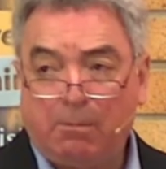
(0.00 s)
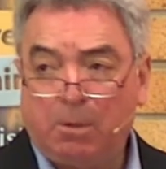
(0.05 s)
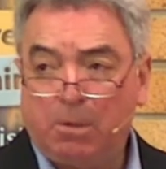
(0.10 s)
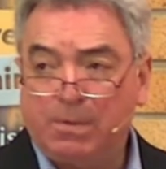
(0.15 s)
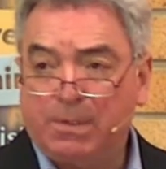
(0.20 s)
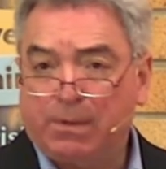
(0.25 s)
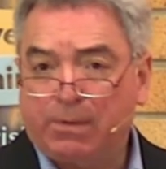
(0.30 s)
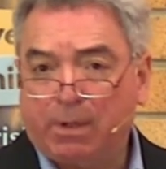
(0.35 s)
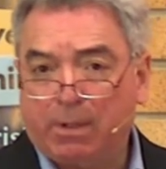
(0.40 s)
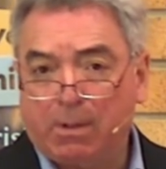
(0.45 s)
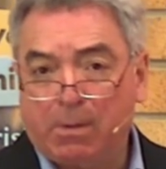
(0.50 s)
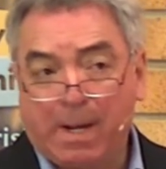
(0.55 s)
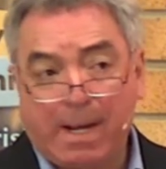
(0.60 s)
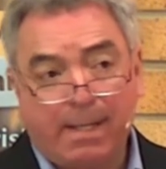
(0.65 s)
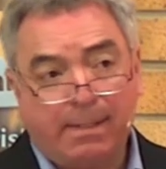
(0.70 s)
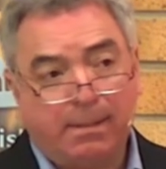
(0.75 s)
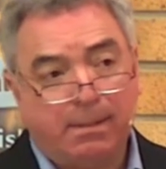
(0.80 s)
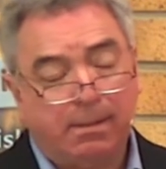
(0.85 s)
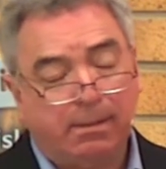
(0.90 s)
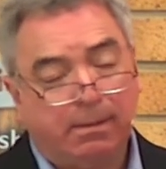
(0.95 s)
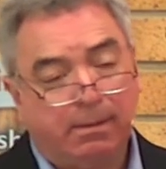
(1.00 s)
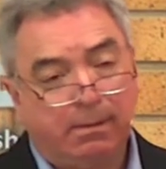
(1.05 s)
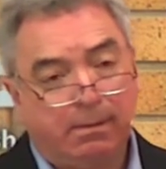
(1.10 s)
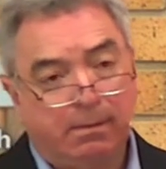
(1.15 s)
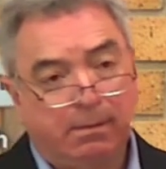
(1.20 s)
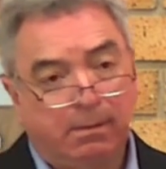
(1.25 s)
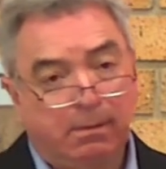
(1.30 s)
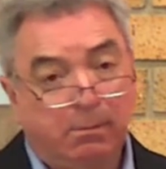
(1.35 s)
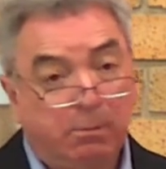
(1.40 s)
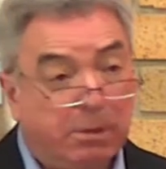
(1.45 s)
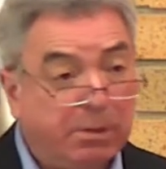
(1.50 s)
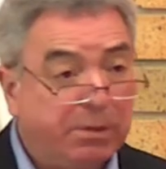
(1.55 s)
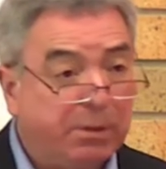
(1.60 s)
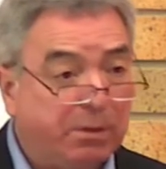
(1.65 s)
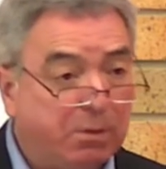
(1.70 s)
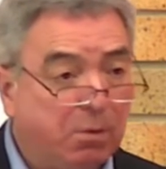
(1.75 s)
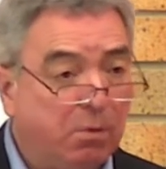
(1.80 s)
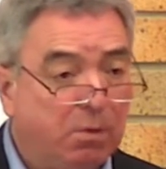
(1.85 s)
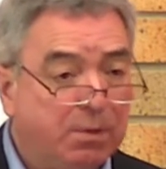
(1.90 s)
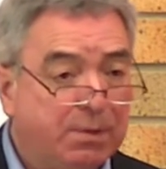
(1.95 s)
I'm also going to add, we
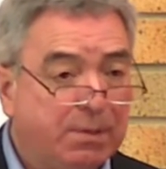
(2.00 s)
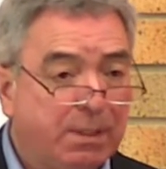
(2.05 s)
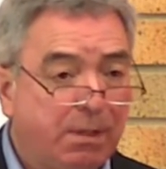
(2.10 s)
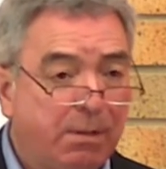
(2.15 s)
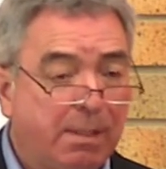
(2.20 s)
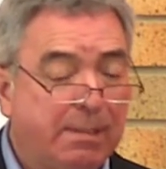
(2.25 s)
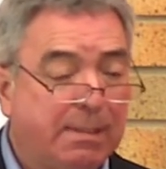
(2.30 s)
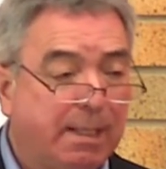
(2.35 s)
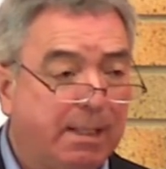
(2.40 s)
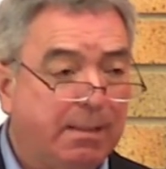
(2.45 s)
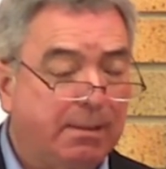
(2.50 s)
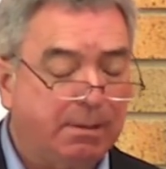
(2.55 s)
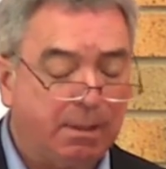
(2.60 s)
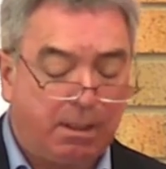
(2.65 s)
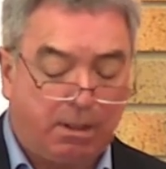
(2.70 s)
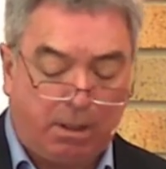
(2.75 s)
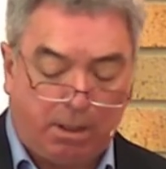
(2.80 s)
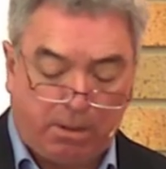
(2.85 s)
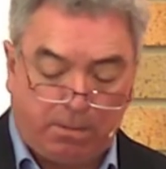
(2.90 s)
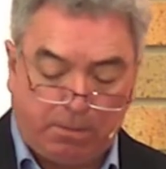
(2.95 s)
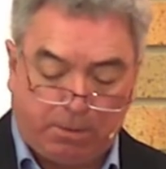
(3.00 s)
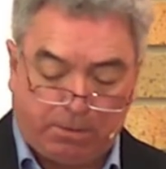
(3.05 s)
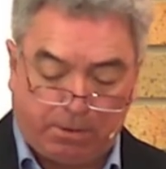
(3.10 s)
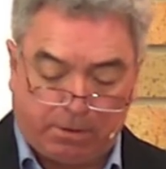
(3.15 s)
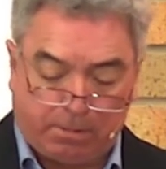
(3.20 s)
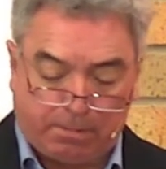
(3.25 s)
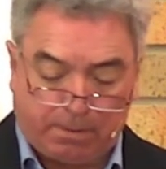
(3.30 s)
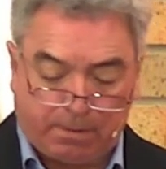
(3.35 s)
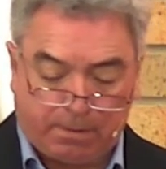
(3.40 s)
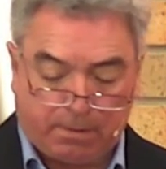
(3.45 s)
should also attend a home group.